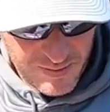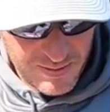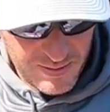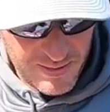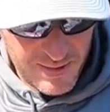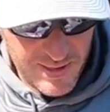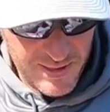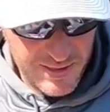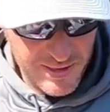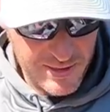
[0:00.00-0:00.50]

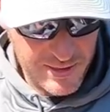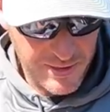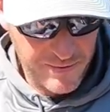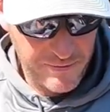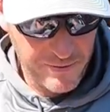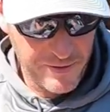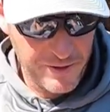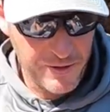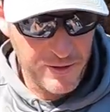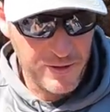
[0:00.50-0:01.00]
Yeah, they
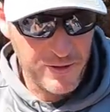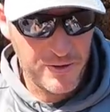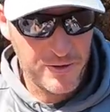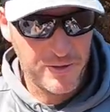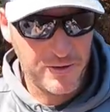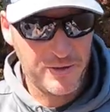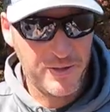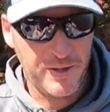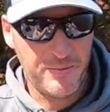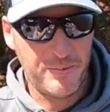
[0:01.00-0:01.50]
definitely
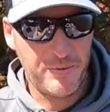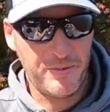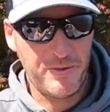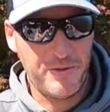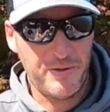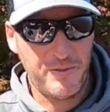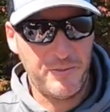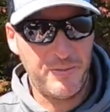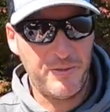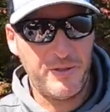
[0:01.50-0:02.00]
curled up a
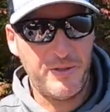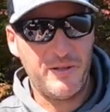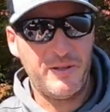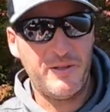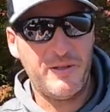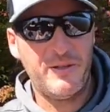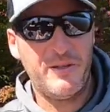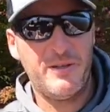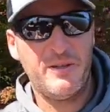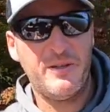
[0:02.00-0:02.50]
little bit.
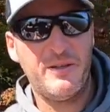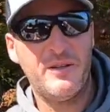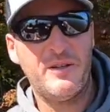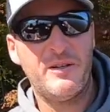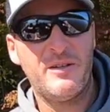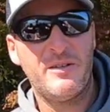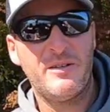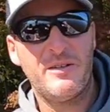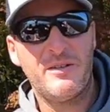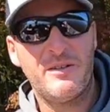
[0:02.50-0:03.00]

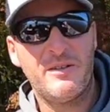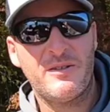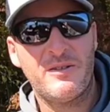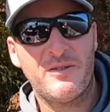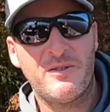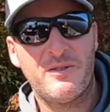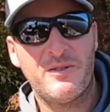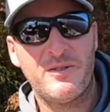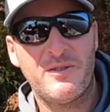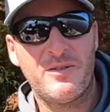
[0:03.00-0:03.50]

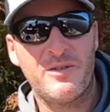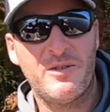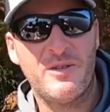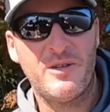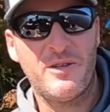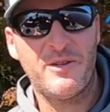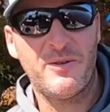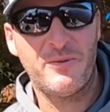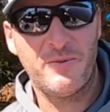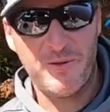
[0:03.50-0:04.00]
So here's
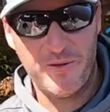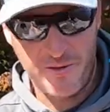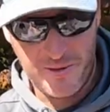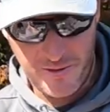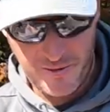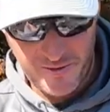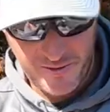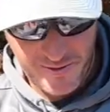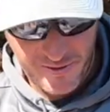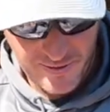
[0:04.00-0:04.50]
another
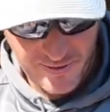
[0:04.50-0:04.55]
one.